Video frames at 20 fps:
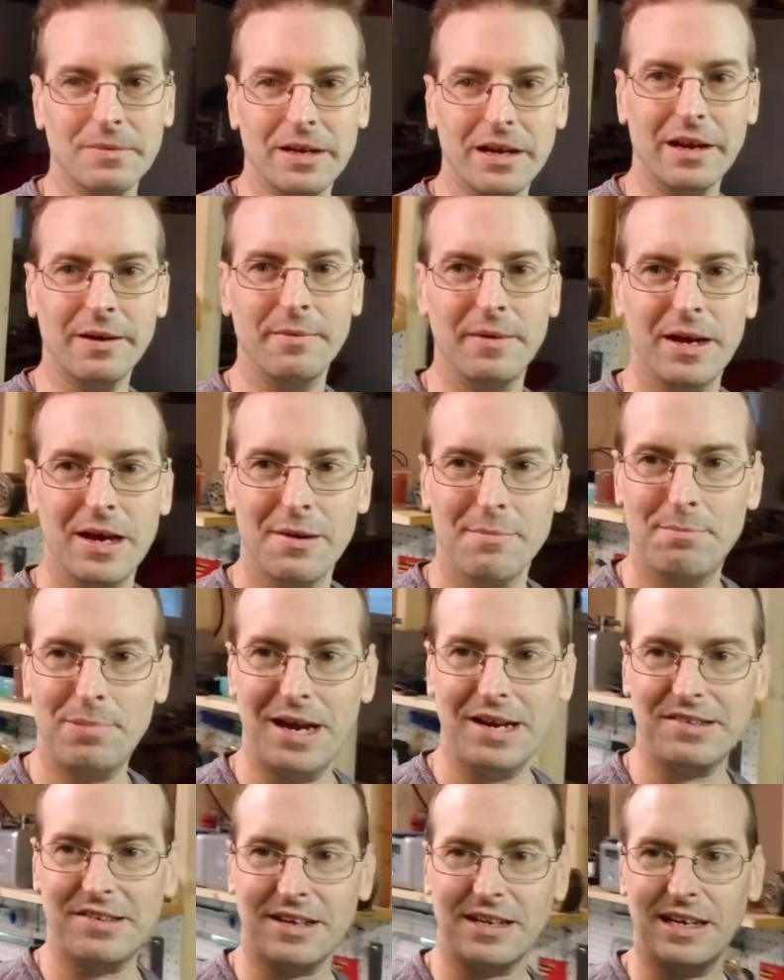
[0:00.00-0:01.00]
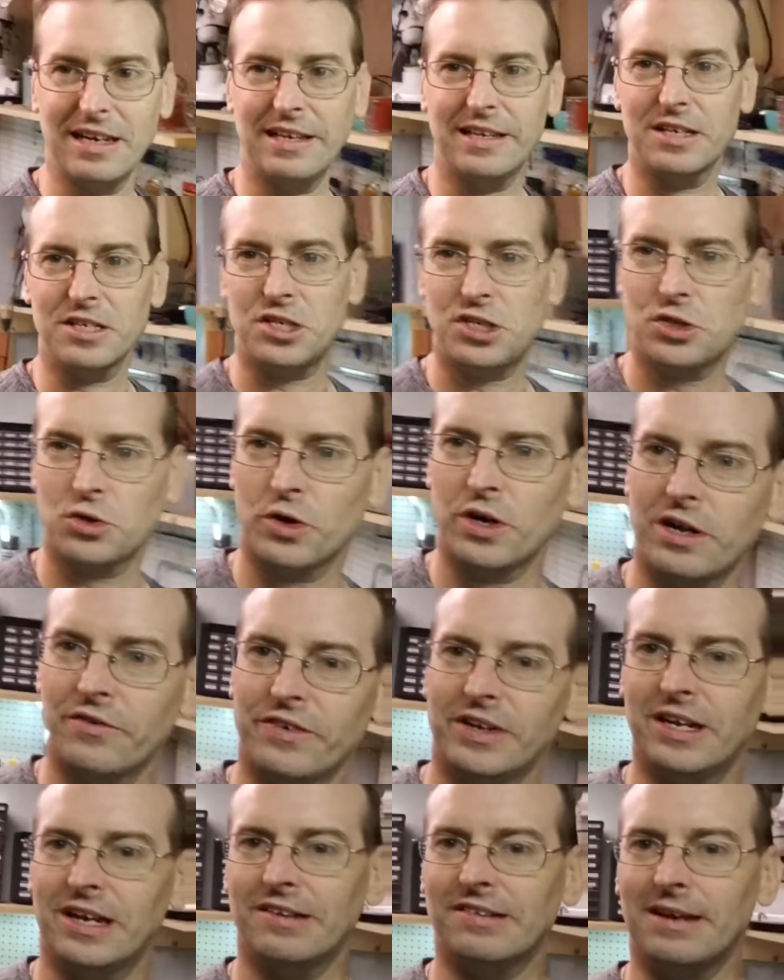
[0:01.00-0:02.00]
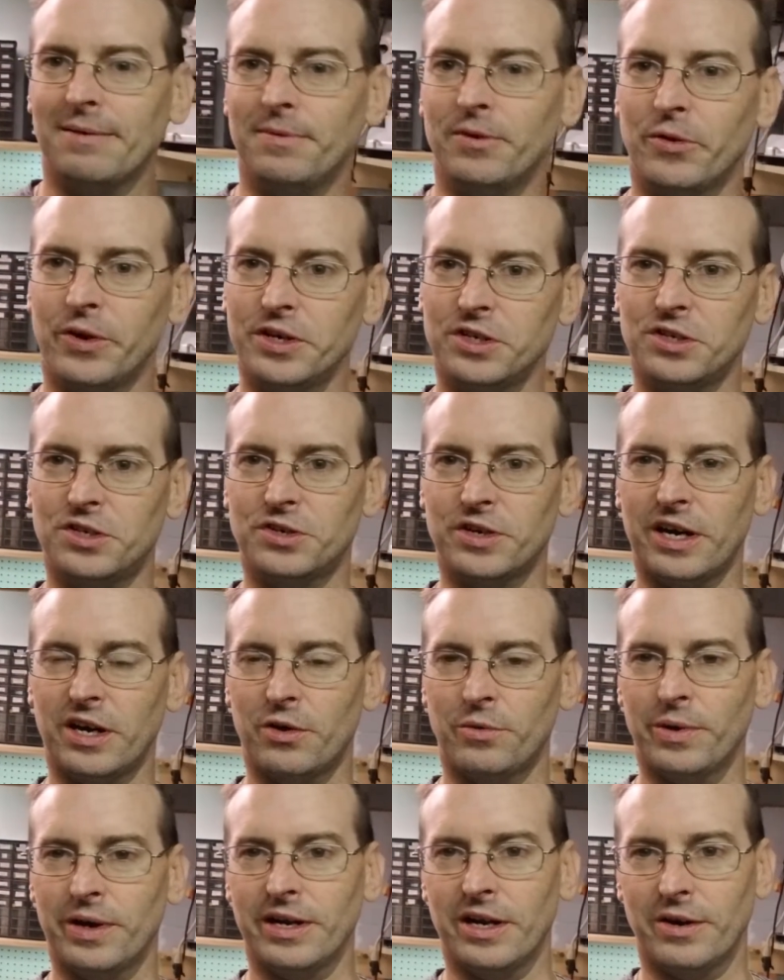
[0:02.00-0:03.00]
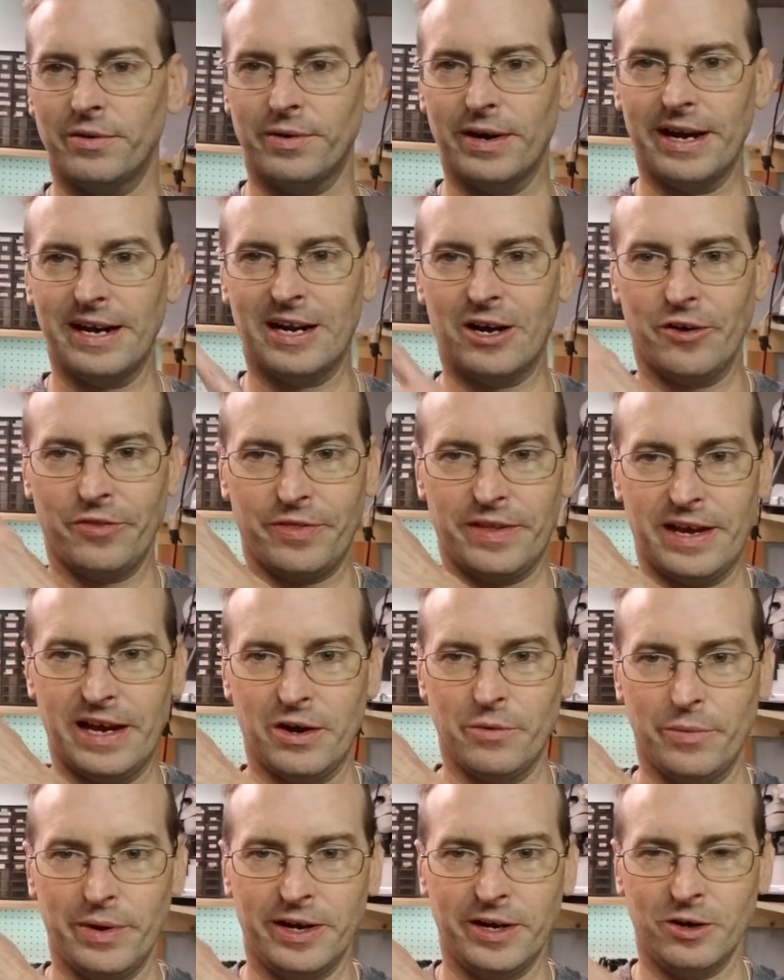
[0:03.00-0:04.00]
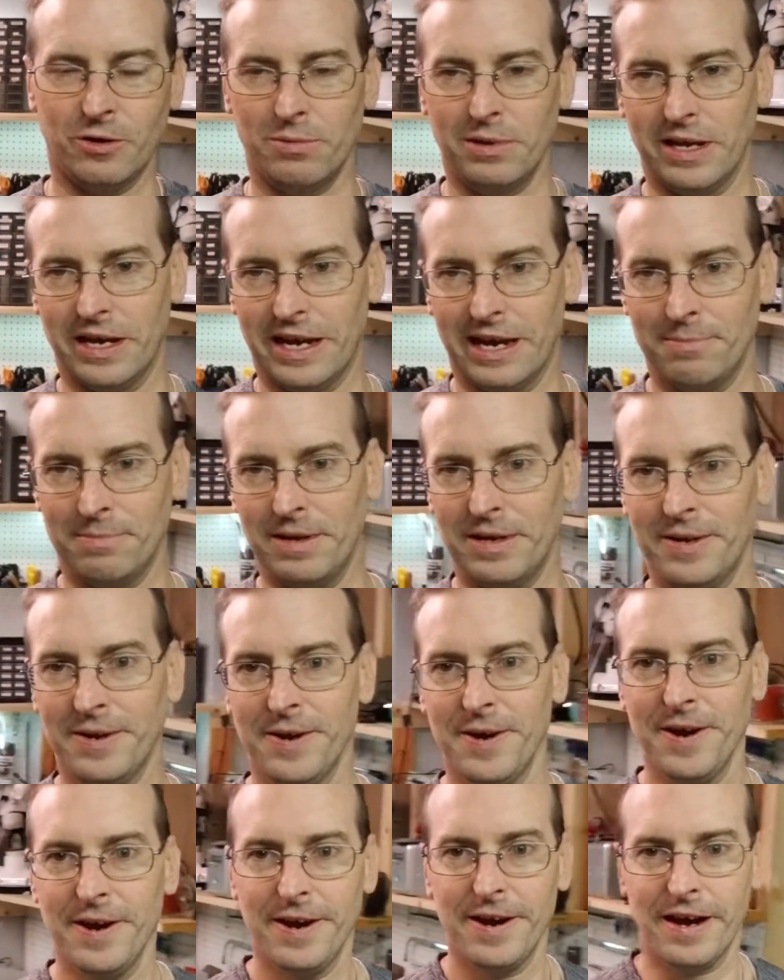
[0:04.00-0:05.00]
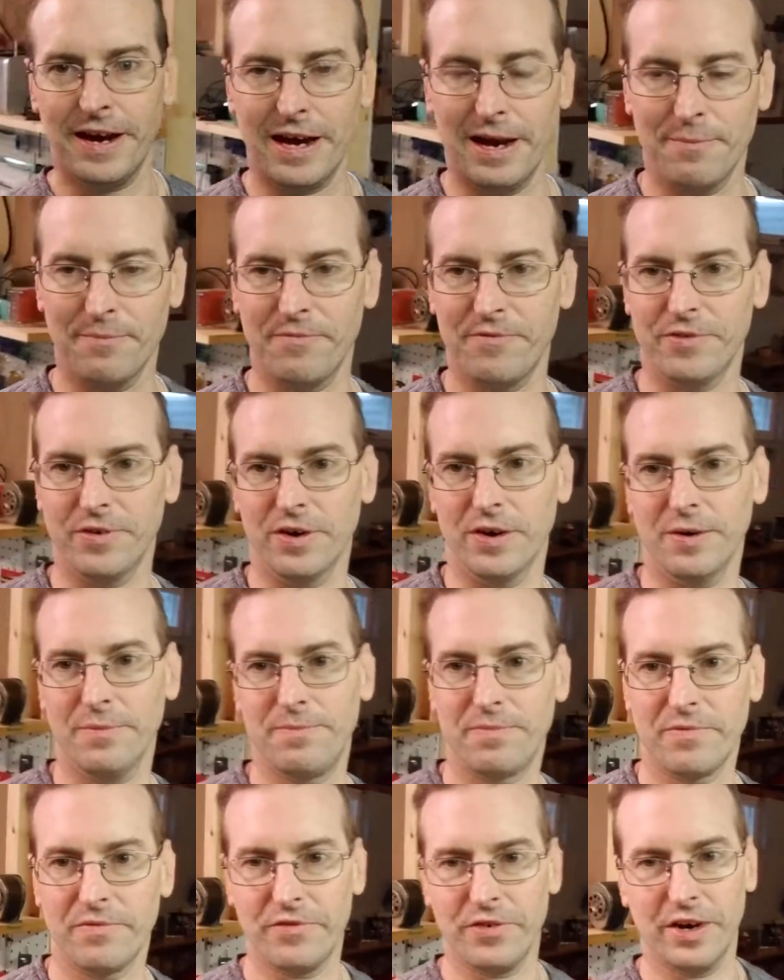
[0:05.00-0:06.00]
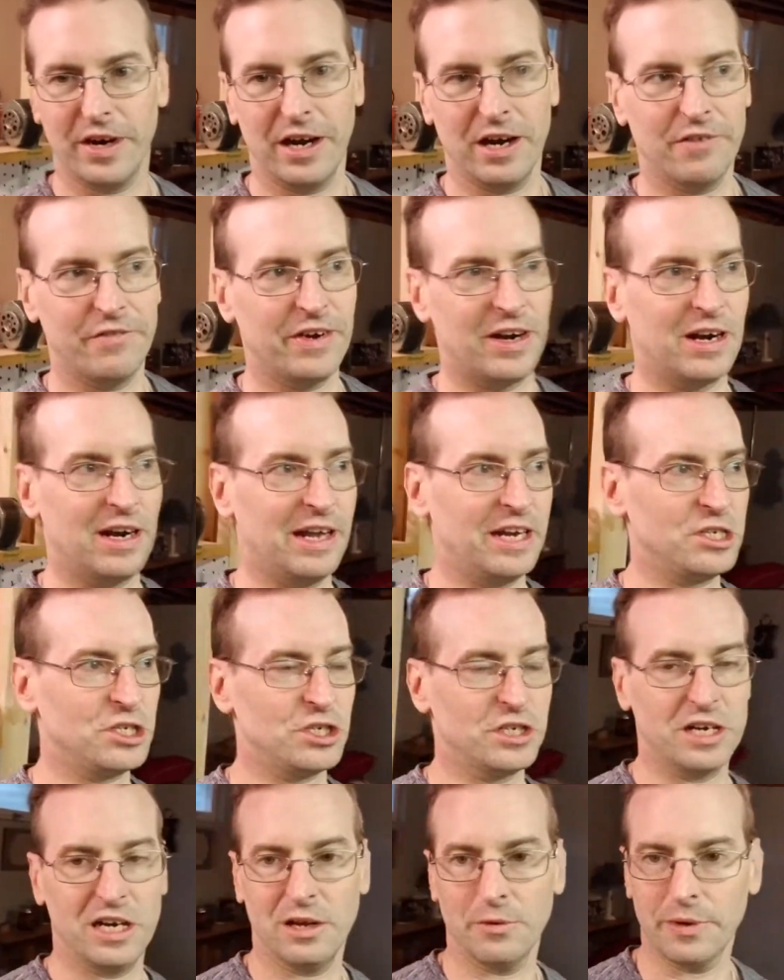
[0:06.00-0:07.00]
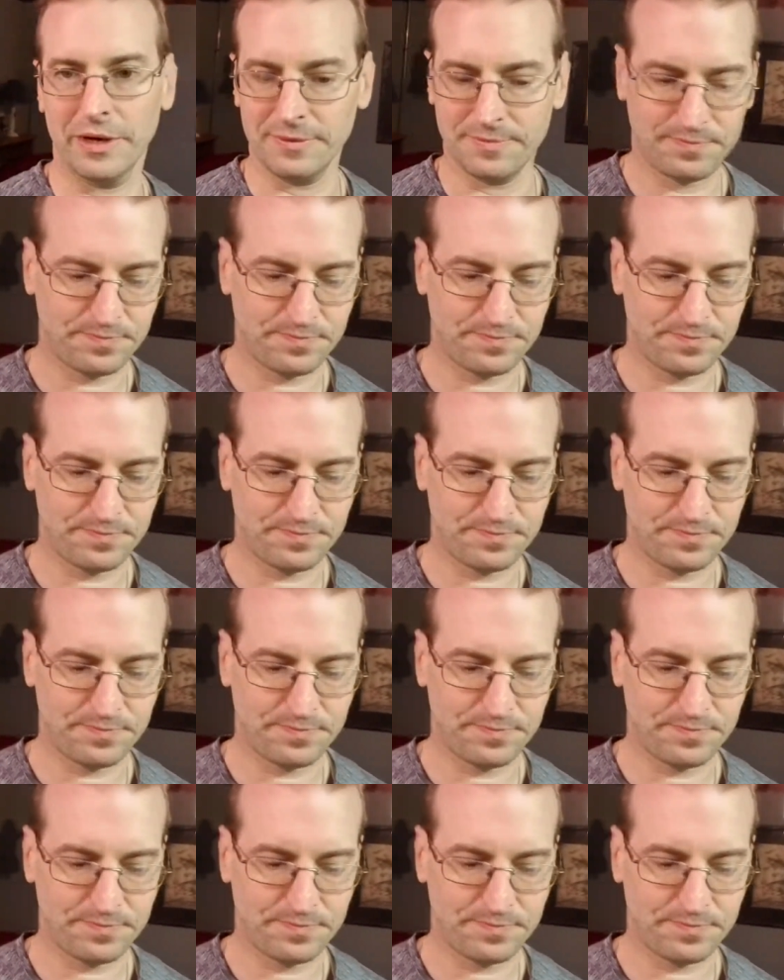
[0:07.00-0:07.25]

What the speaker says: And basically the short of it is I'm going to try to run it right out that window behind me for air ventilation anyway.